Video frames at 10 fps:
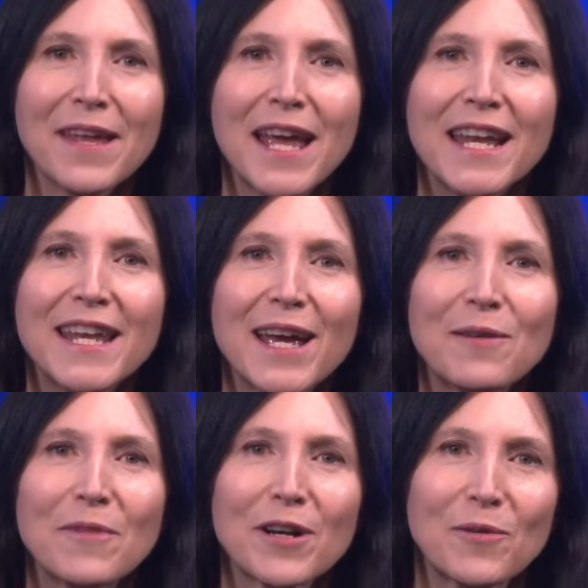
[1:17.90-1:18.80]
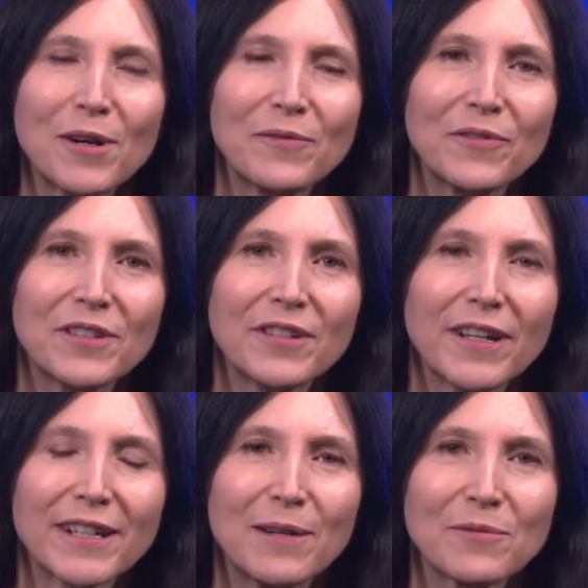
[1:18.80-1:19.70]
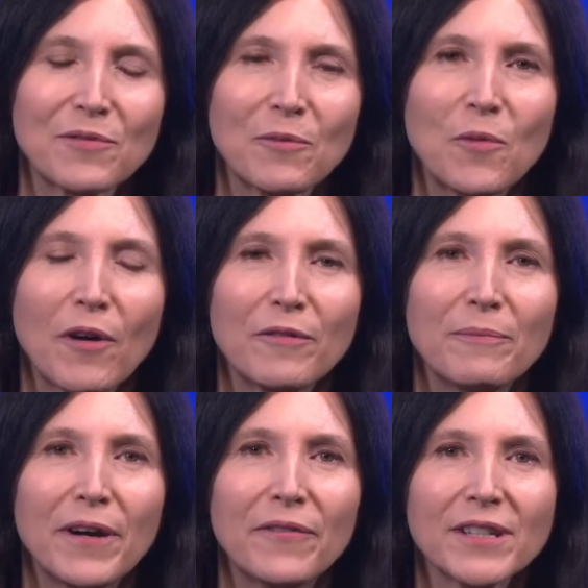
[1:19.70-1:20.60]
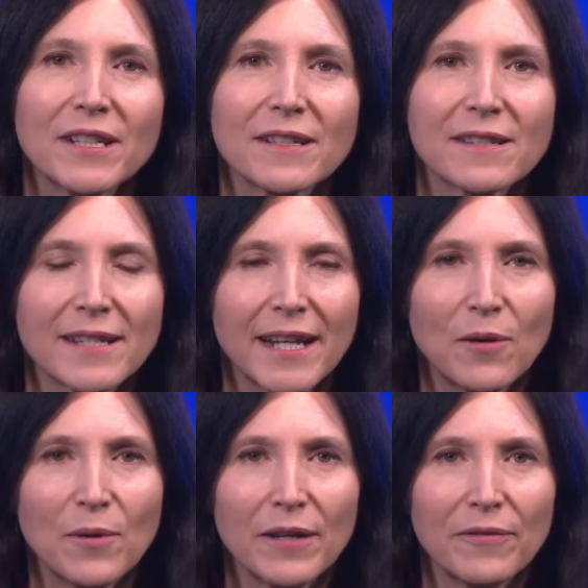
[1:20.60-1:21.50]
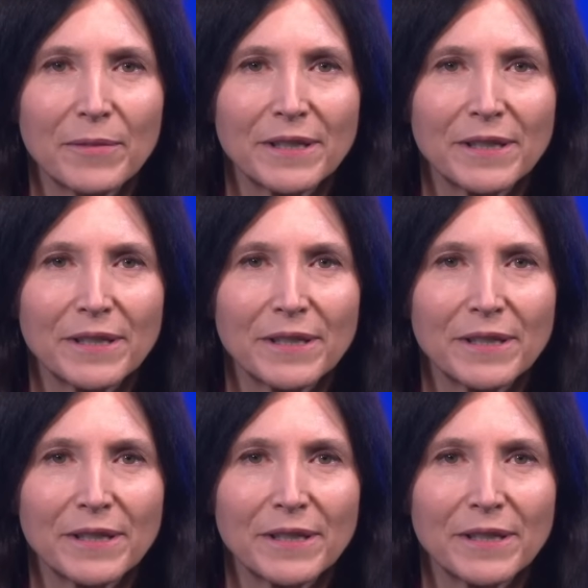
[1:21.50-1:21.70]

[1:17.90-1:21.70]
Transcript: Now my quote for tonight comes from Warren Buffett. Stay away from it.